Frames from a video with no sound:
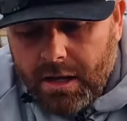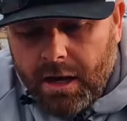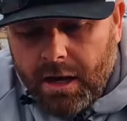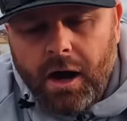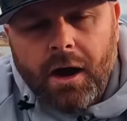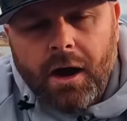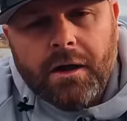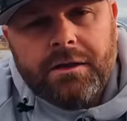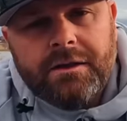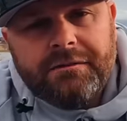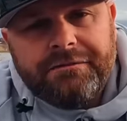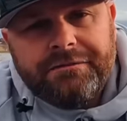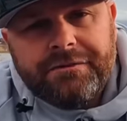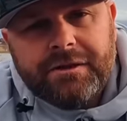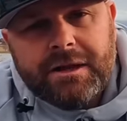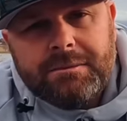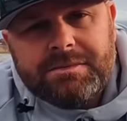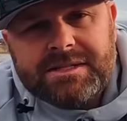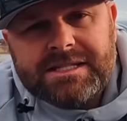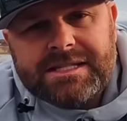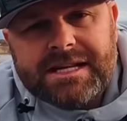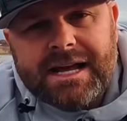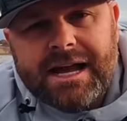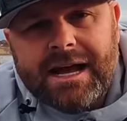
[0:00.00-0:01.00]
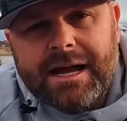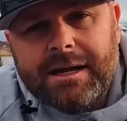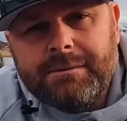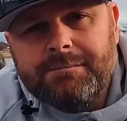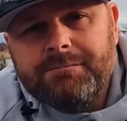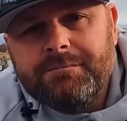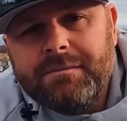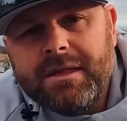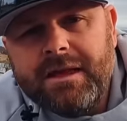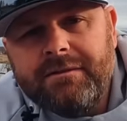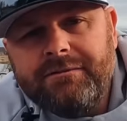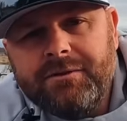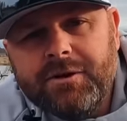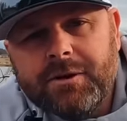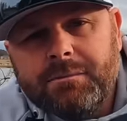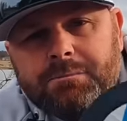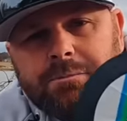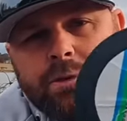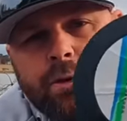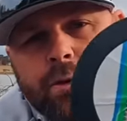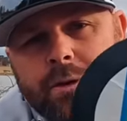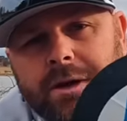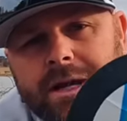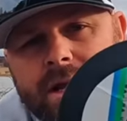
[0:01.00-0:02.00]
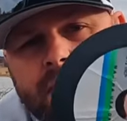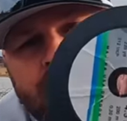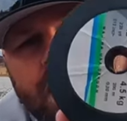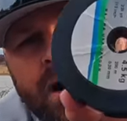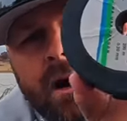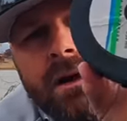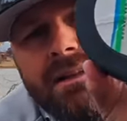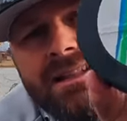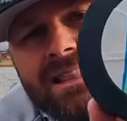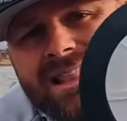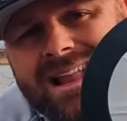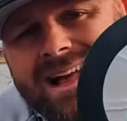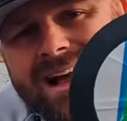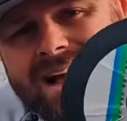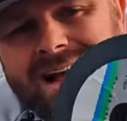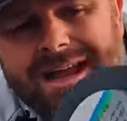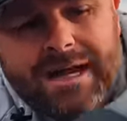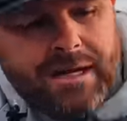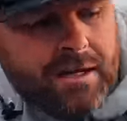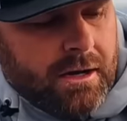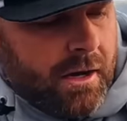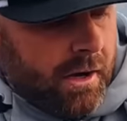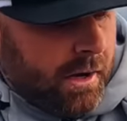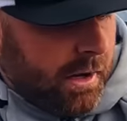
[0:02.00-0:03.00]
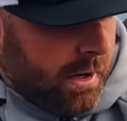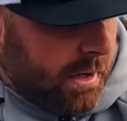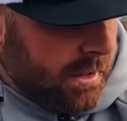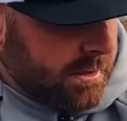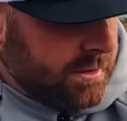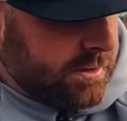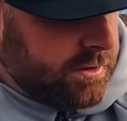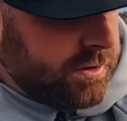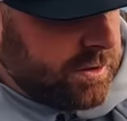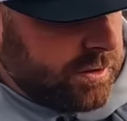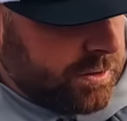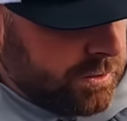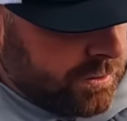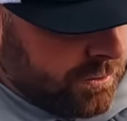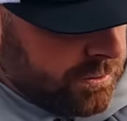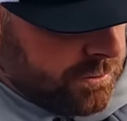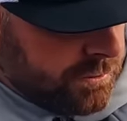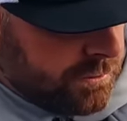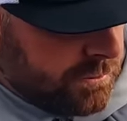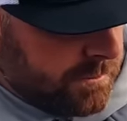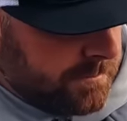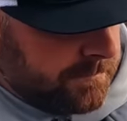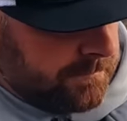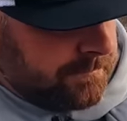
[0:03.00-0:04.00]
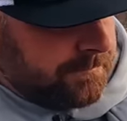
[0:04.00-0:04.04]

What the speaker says: On the flip side, if you're putting on line onto